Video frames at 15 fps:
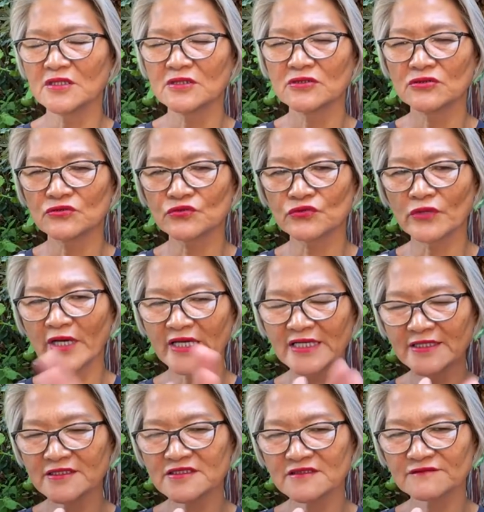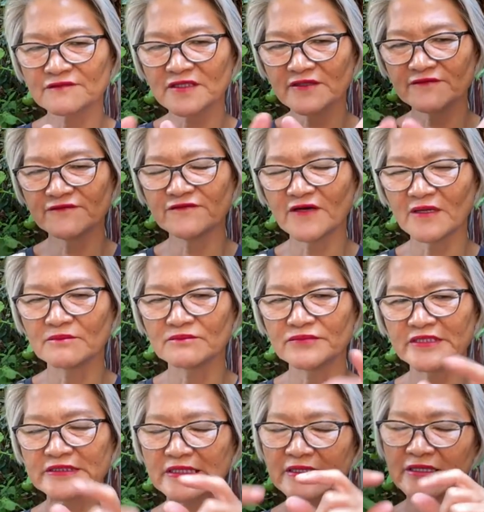relatively fun
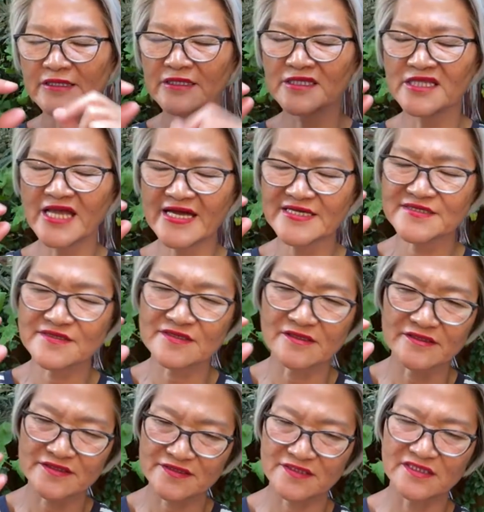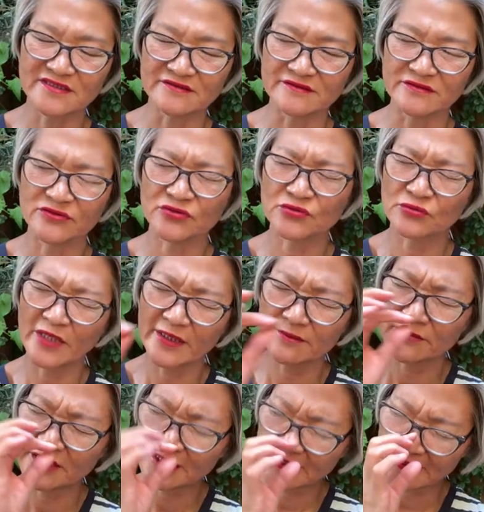but lesser sin. Do I
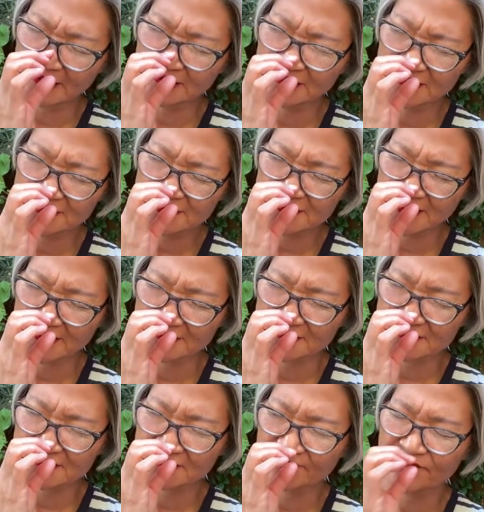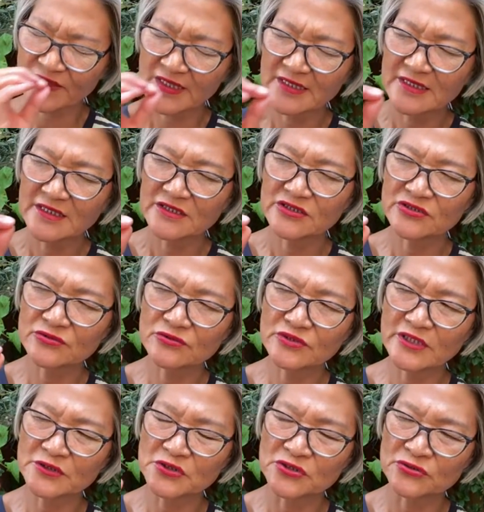make any sense? You
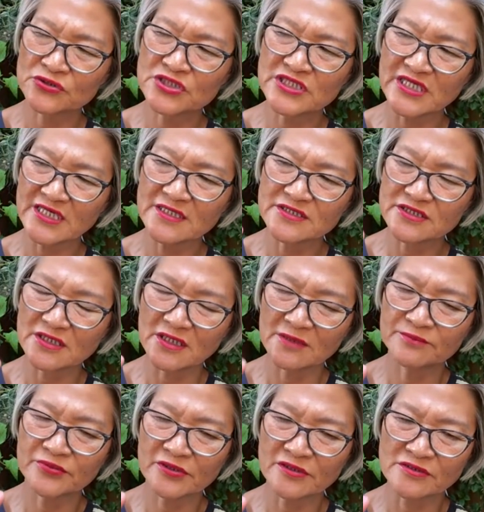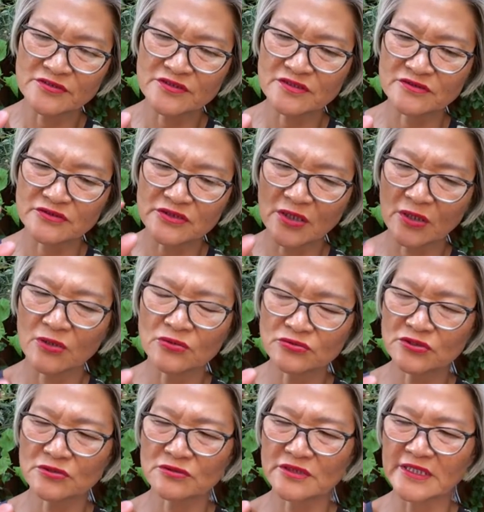change a person
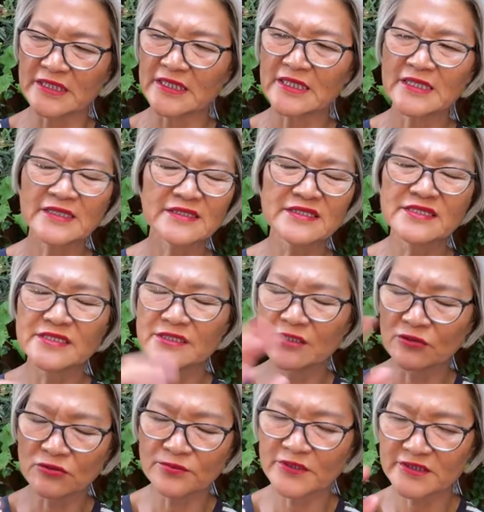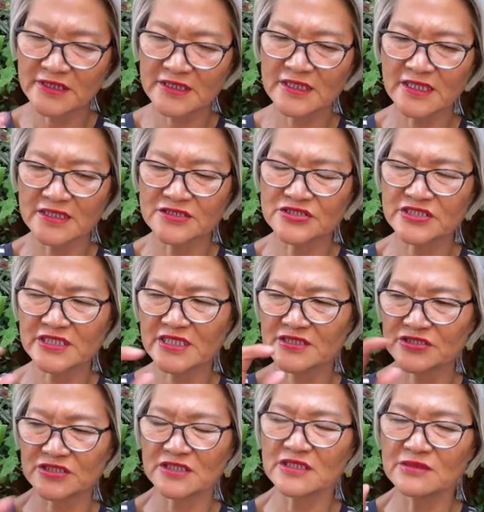totally. Nobody can change
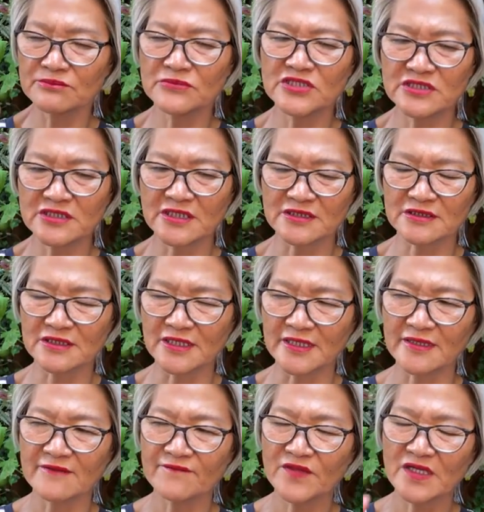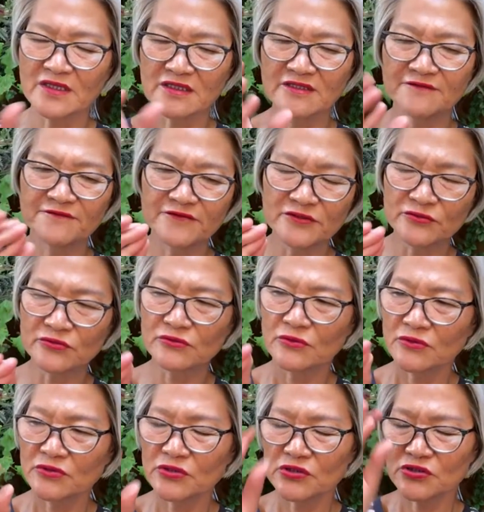immediately. If you
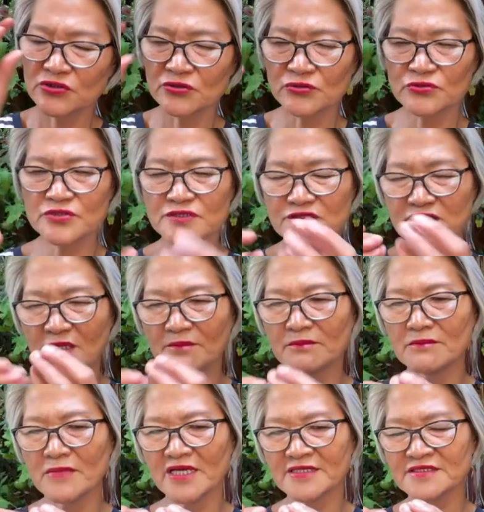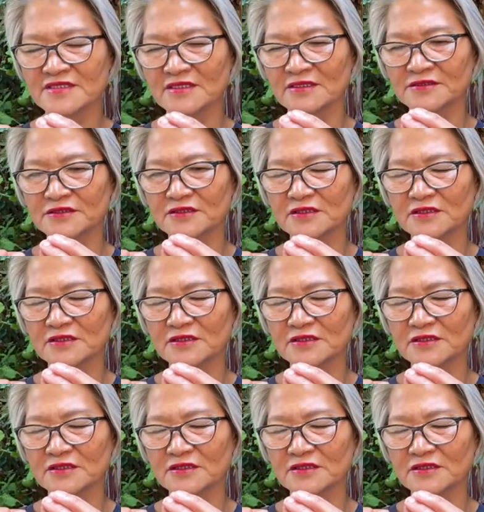use some method,